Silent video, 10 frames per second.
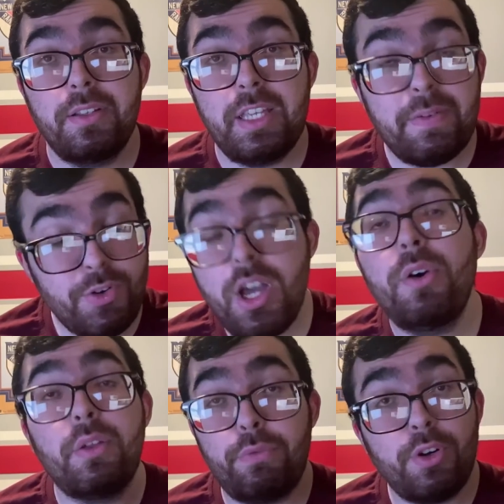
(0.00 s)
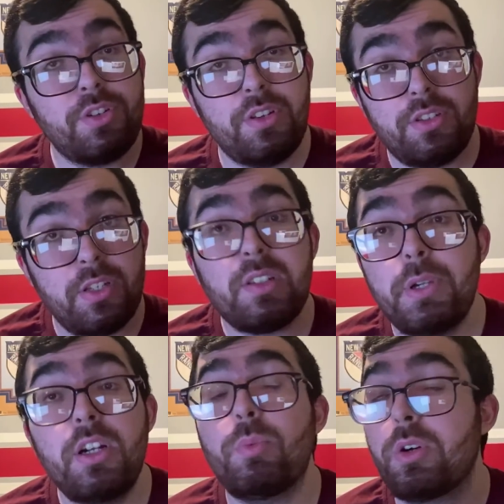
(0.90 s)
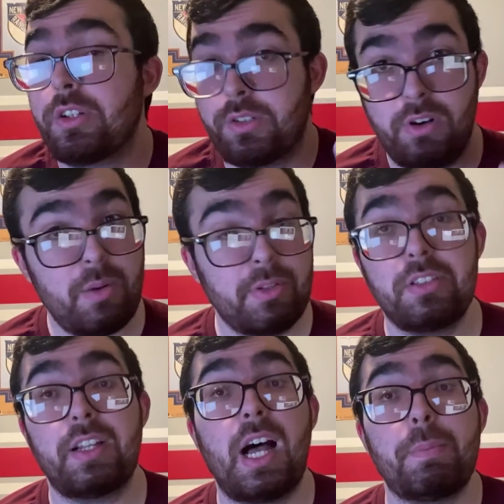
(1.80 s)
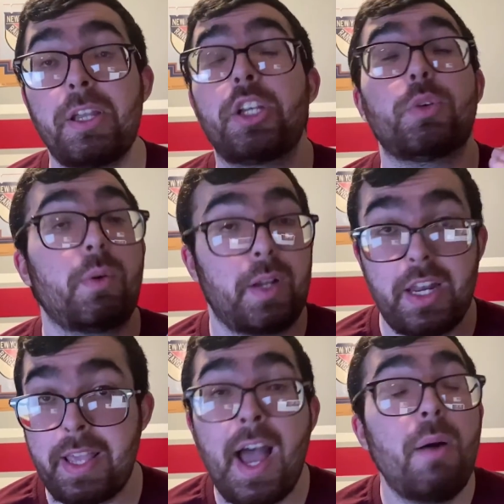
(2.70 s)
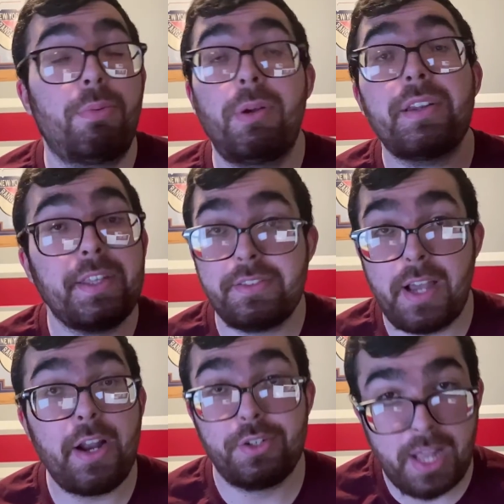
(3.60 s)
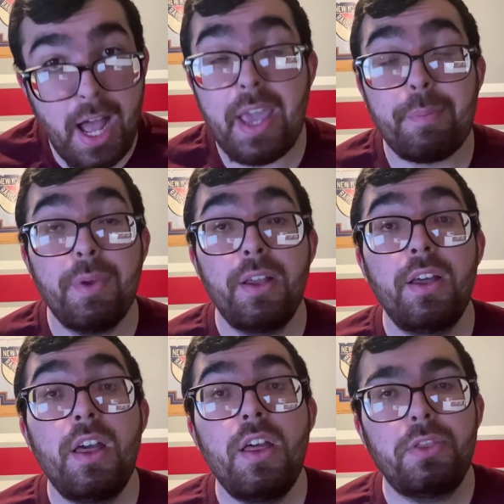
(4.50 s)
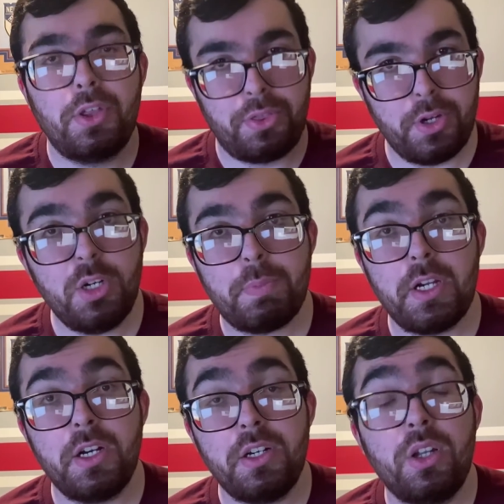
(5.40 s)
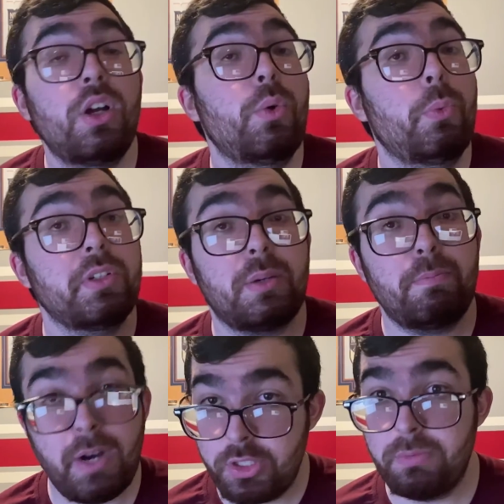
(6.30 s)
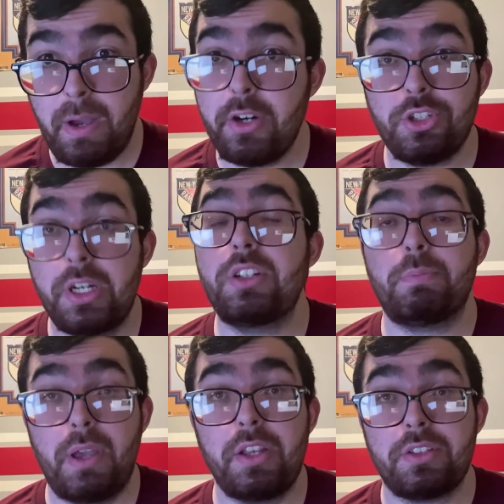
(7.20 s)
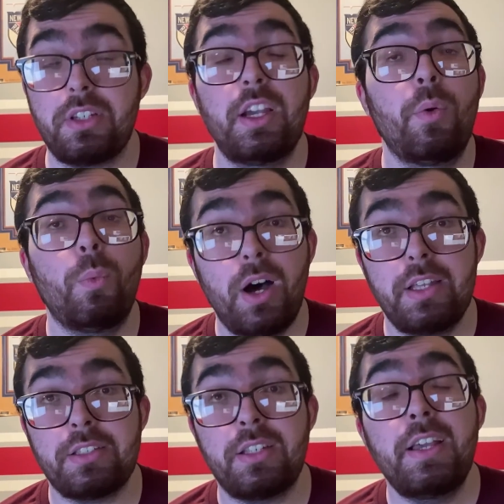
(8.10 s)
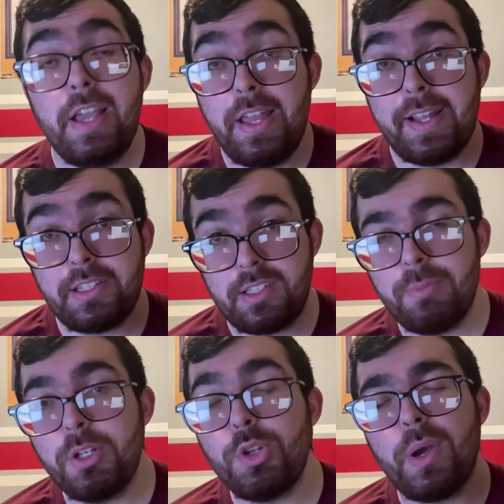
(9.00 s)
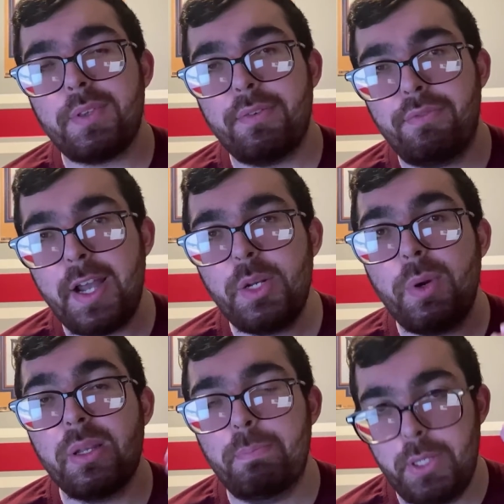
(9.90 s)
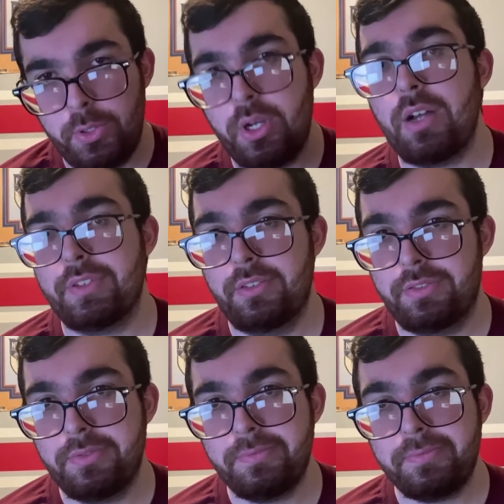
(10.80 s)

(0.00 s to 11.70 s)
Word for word: Even though the first and the second period were incredibly sloppy and you were getting outplayed the entire time, the third period was a much better change of pace. It was. And that's something you have to find a way to build off of.